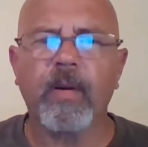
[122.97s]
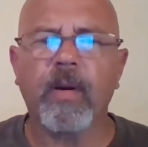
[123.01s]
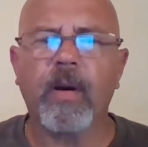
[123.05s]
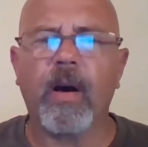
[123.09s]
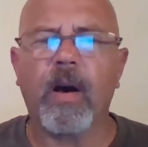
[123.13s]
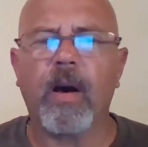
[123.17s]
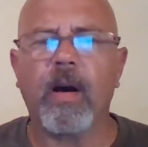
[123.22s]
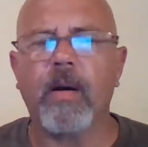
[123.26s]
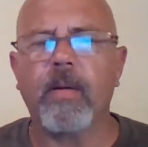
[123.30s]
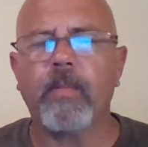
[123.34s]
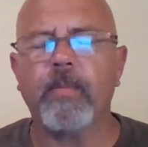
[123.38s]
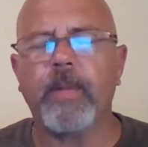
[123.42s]

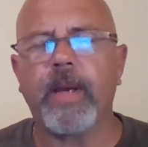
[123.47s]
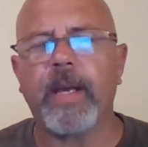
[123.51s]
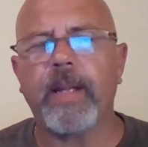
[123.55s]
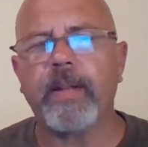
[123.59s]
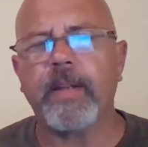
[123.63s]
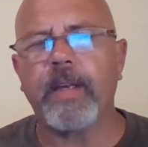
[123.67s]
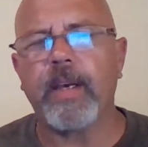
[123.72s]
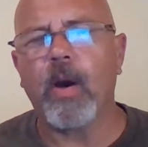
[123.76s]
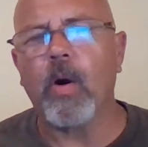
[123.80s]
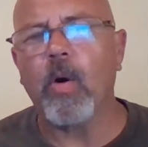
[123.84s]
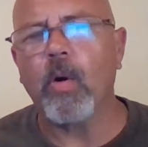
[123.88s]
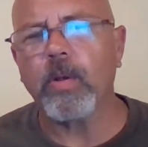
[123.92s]
In
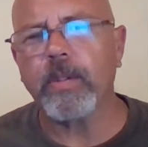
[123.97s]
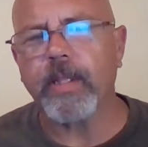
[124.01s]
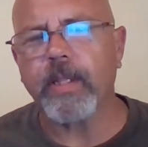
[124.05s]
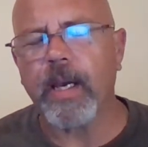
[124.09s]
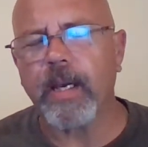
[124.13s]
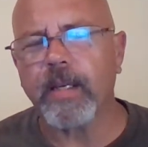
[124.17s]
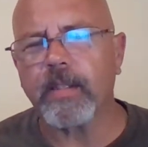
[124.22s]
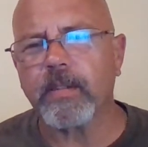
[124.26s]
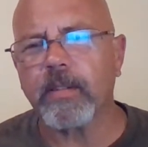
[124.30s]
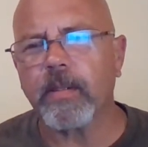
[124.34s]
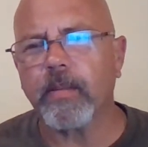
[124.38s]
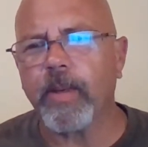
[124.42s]
the Old
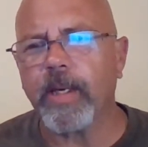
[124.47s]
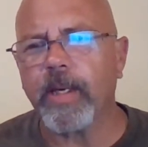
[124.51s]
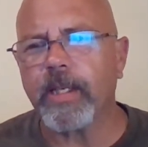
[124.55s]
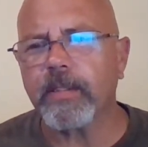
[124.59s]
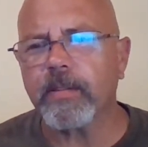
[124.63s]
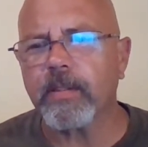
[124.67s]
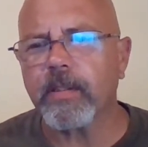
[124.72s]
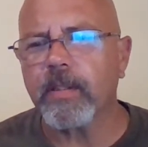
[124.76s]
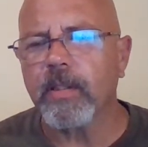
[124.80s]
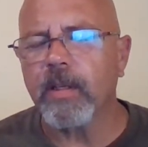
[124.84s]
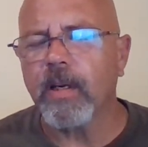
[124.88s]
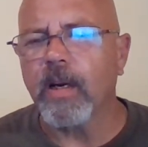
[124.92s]

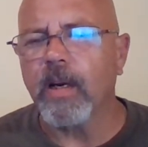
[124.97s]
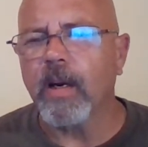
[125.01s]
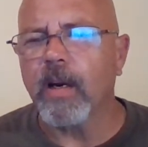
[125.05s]
Testament,